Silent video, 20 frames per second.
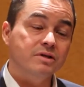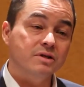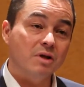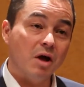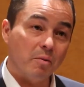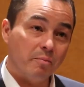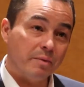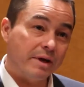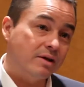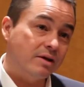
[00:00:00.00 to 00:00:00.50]

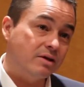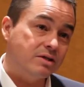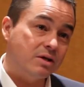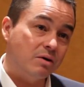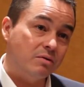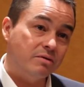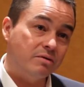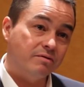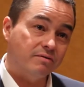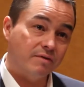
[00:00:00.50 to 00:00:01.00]
slop pails
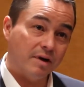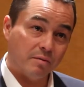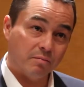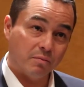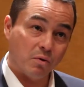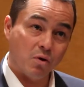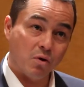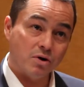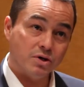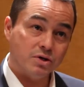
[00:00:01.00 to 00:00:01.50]
out in the front
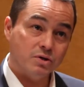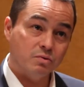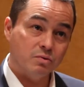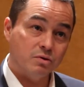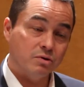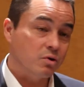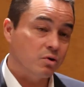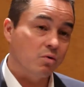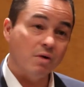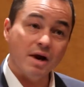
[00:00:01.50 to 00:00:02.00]
porch
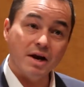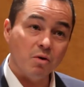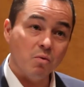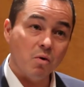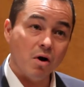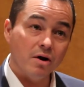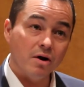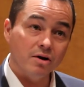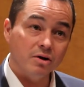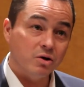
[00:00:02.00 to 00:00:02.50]
with no running
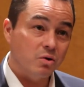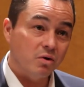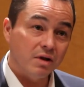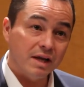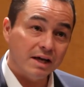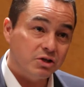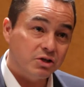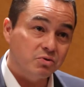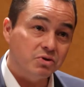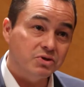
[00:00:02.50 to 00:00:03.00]
water, no
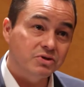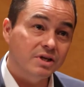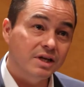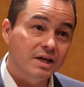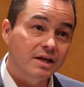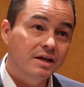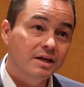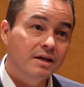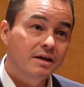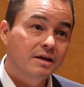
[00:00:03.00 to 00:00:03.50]

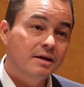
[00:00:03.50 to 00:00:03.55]
electricity,